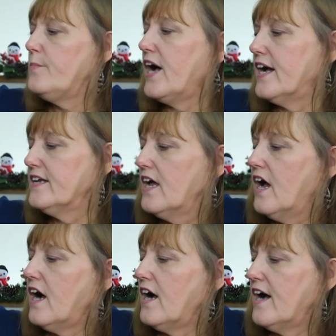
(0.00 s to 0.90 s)
But
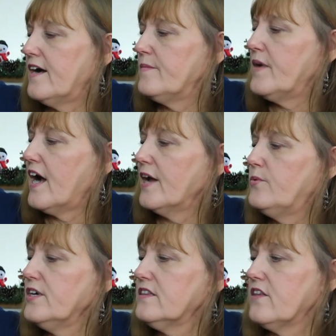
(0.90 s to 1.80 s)
um, I
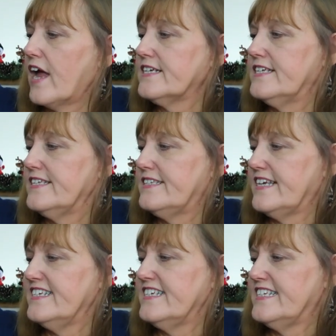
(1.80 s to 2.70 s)
would like to
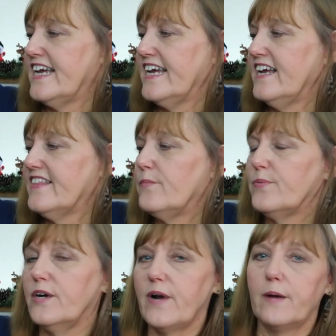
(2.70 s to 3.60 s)
see today that
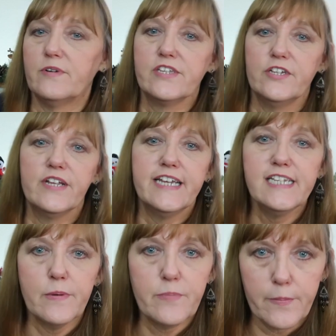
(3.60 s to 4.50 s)
Brer Rabbit's cute.
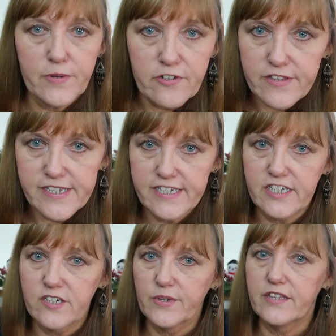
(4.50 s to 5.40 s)
He's been popular this
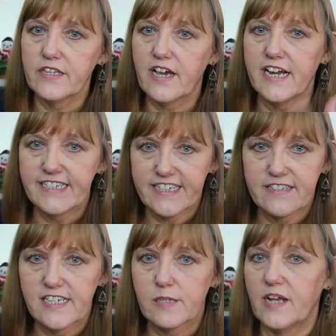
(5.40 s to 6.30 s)
year with the
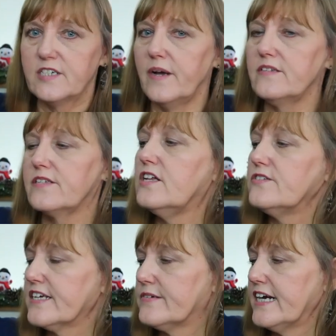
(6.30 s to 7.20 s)
idea that Splash Mountain's
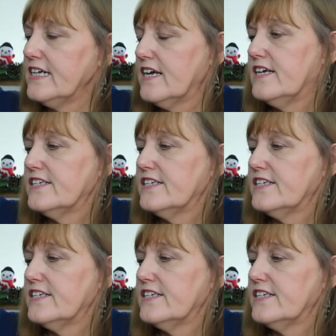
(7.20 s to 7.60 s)
closing, right?